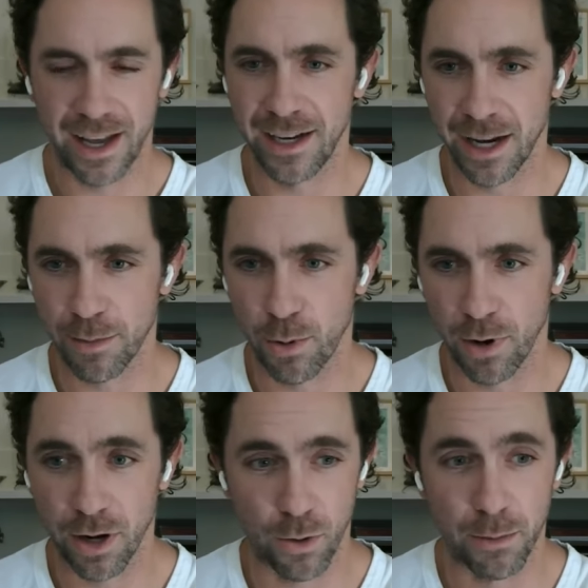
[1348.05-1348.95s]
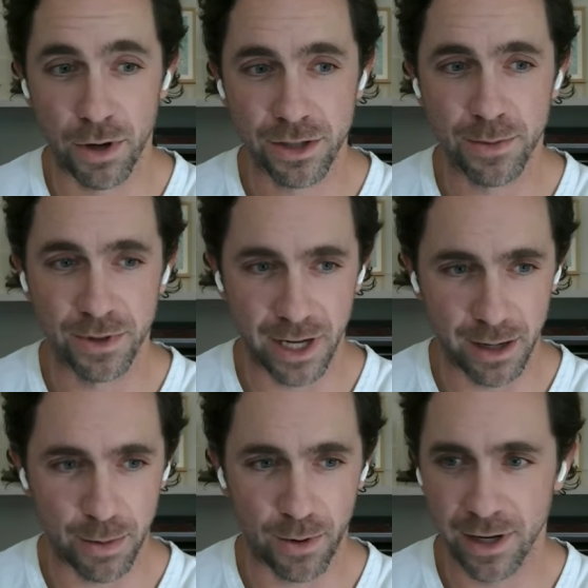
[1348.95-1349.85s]
a data point or multiple
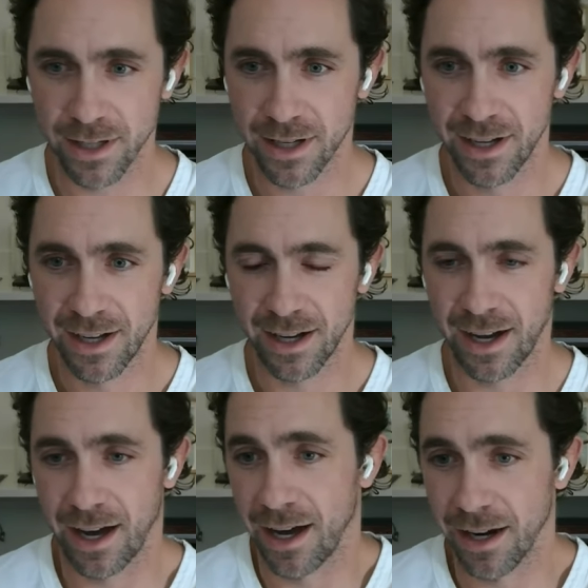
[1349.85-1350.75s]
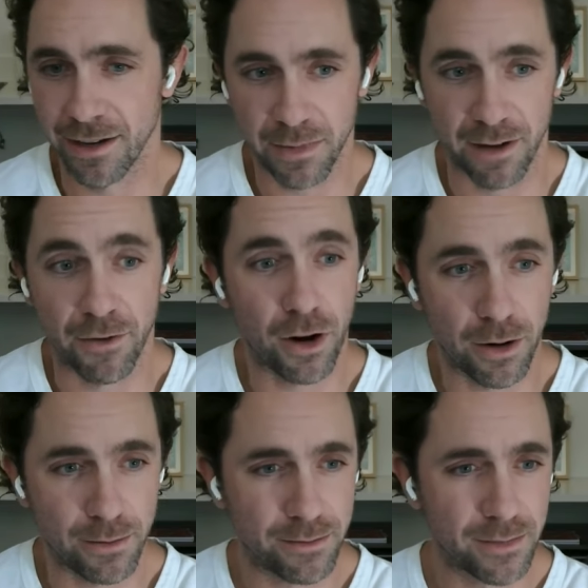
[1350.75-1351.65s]
data points on a
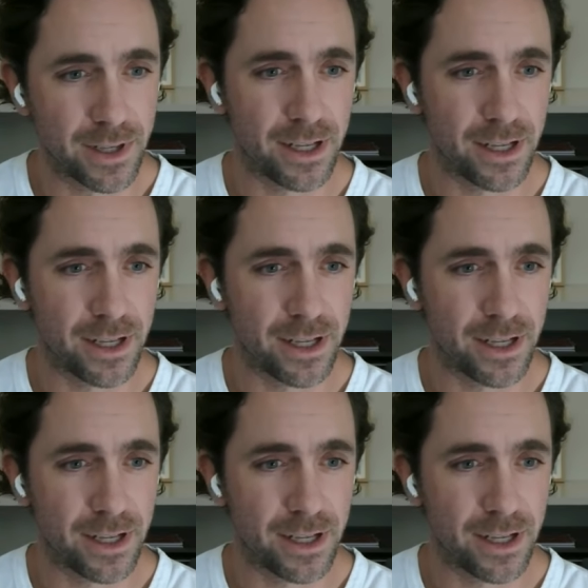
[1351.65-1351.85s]
firm,